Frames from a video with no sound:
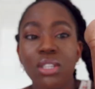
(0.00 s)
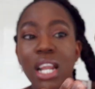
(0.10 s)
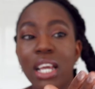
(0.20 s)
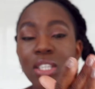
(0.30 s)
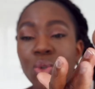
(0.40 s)

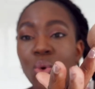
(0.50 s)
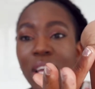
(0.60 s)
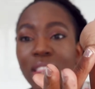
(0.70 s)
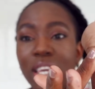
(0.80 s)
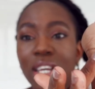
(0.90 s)
like it's
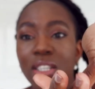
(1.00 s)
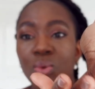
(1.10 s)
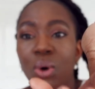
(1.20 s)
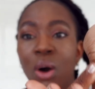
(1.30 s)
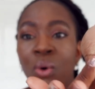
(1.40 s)
quite thick as
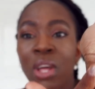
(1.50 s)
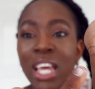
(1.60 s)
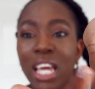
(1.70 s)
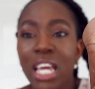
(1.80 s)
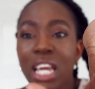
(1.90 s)
well.
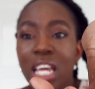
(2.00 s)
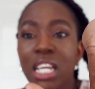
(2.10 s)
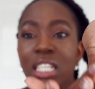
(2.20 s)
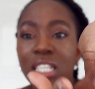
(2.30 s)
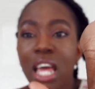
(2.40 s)

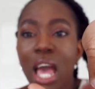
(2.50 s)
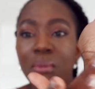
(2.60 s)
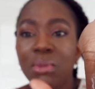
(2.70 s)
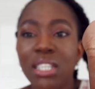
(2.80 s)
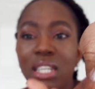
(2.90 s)
It's
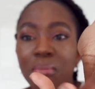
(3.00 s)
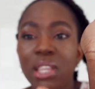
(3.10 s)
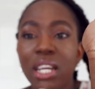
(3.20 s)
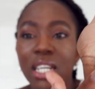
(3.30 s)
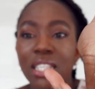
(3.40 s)
the same
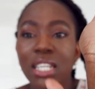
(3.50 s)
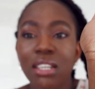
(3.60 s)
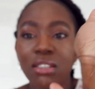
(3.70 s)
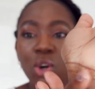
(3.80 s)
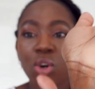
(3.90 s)
thickness
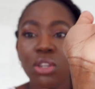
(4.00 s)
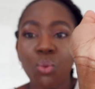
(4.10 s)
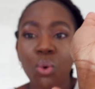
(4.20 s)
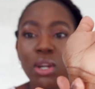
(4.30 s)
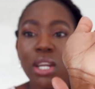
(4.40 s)
as the other
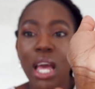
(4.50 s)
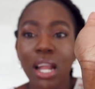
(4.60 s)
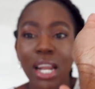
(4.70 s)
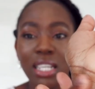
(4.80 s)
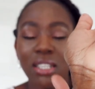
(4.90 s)
one.
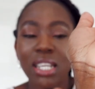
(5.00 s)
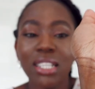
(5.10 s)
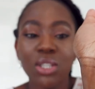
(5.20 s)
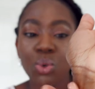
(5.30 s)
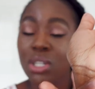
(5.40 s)
Like I said,
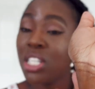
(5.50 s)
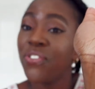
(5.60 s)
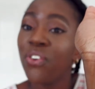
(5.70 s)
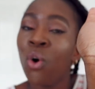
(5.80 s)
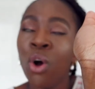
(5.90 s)
this one is
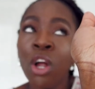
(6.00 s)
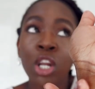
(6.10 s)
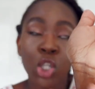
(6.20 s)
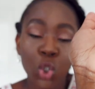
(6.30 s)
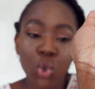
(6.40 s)
for
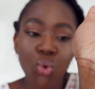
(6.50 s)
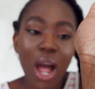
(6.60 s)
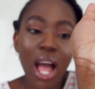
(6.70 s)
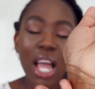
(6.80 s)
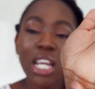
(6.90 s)

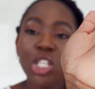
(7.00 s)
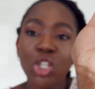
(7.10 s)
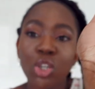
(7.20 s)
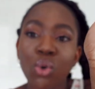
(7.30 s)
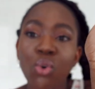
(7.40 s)
dry
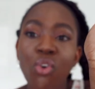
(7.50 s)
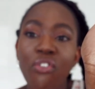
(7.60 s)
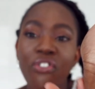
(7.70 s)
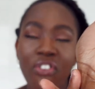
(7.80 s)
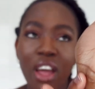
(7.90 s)

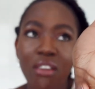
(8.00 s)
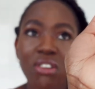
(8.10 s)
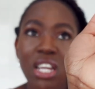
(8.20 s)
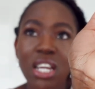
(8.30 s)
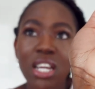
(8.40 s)
to
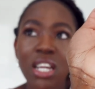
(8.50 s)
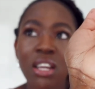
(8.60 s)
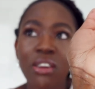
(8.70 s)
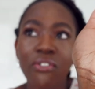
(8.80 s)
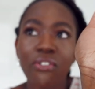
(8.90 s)

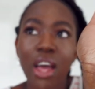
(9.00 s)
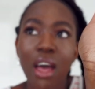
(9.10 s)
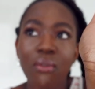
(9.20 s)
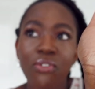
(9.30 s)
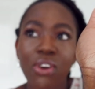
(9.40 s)
very
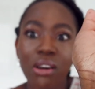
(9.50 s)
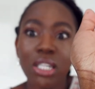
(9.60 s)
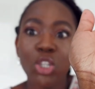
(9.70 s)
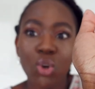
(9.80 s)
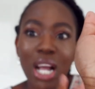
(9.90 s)

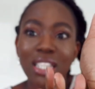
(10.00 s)
very dry